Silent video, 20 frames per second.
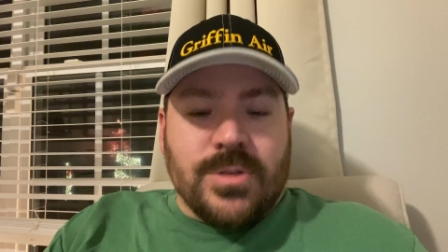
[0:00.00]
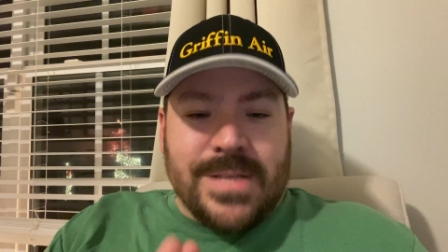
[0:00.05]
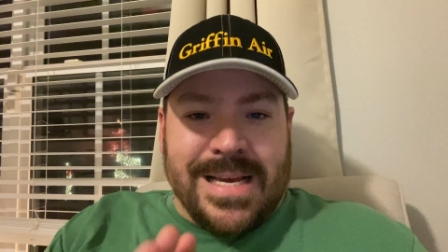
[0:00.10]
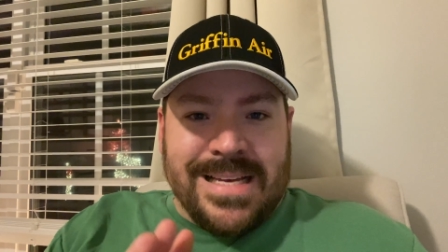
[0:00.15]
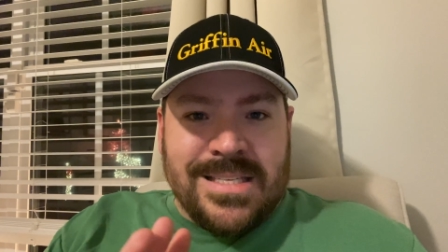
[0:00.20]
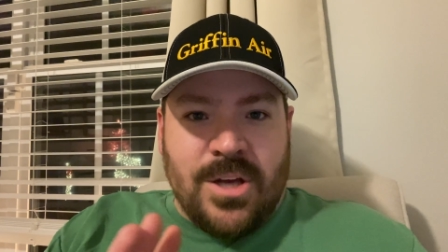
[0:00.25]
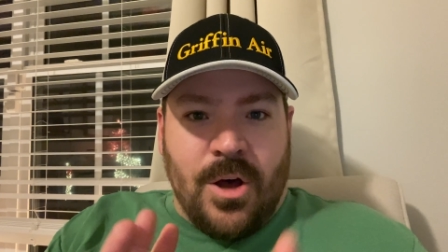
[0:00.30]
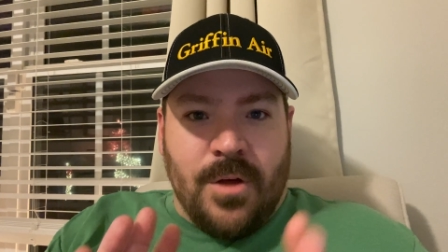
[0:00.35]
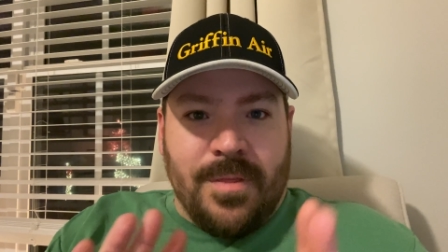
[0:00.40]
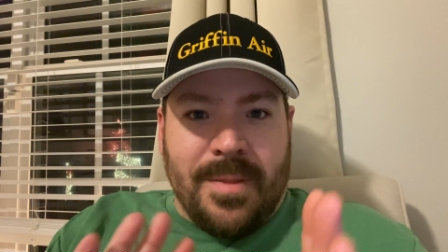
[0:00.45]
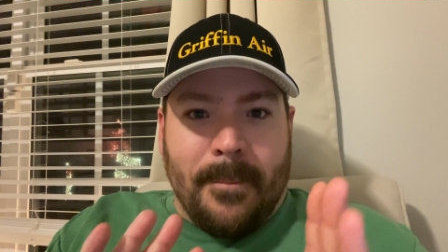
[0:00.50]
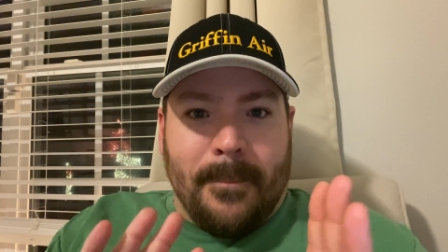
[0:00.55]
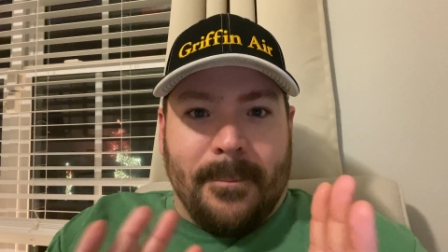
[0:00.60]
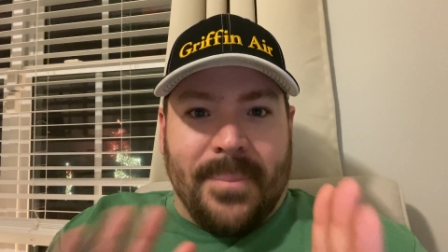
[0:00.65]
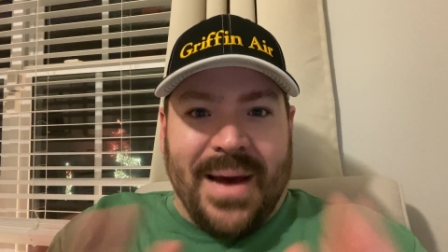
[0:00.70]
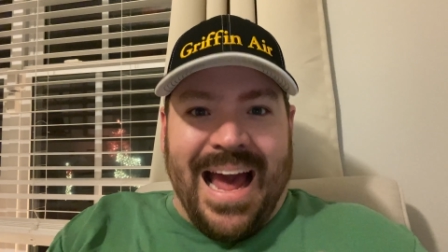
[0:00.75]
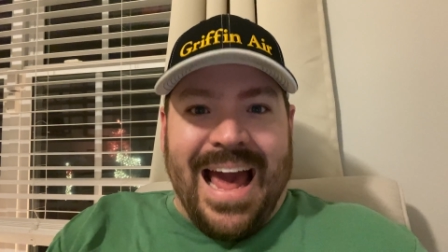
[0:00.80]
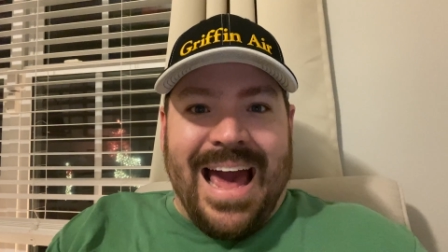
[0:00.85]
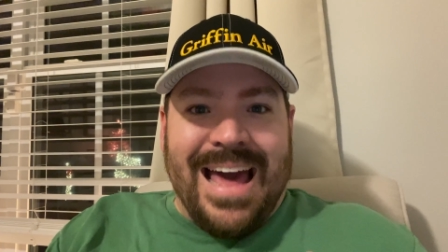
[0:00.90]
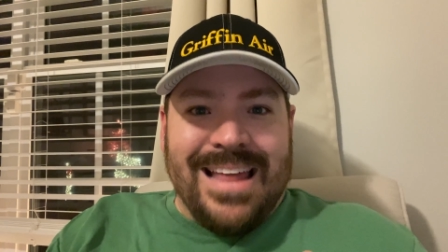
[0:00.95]
That's all the
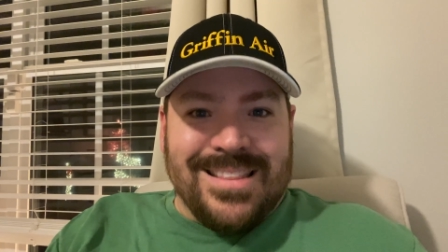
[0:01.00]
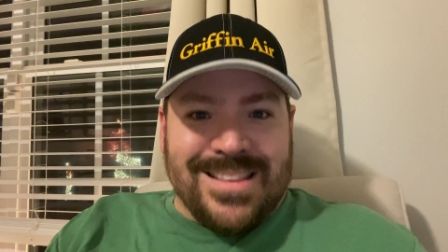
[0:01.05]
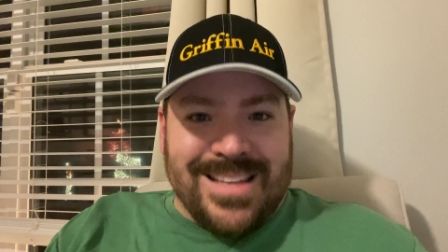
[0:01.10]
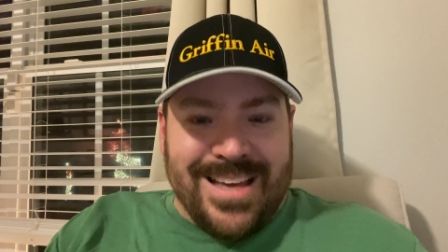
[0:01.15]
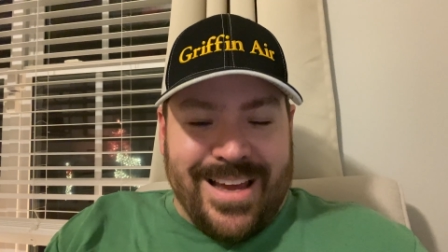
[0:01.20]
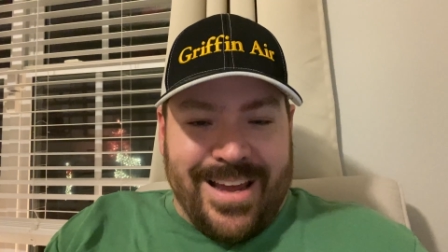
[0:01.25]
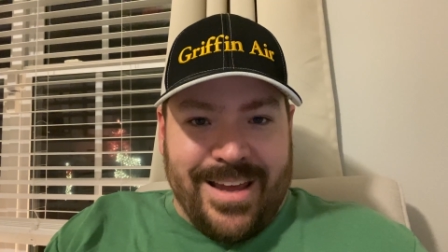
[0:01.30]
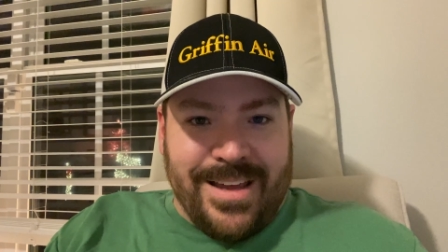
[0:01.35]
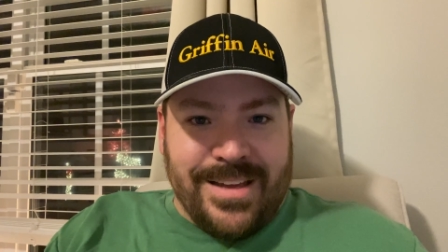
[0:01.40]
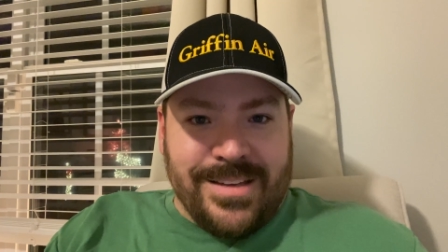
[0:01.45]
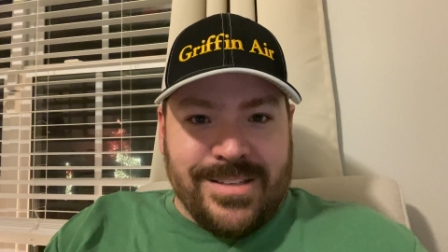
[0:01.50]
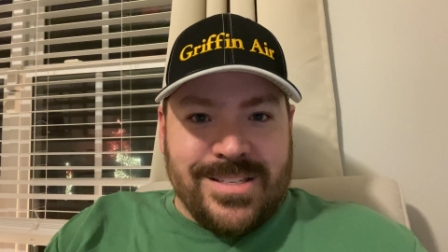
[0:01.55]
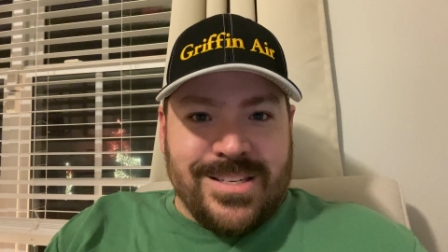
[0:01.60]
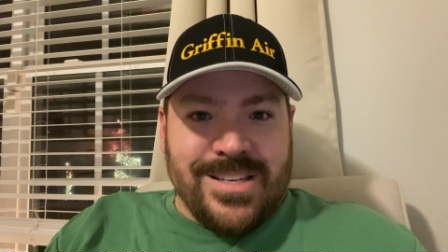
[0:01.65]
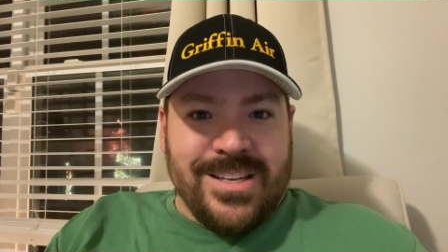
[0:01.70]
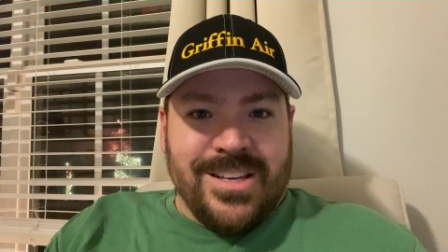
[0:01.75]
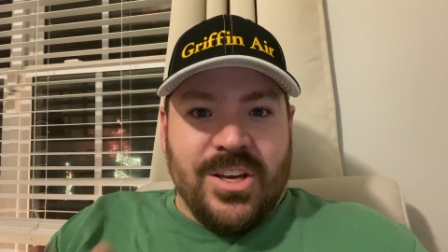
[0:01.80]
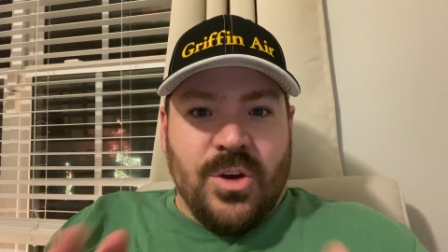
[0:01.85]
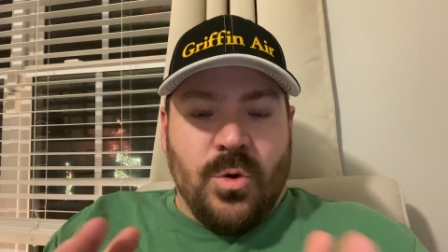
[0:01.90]
bad things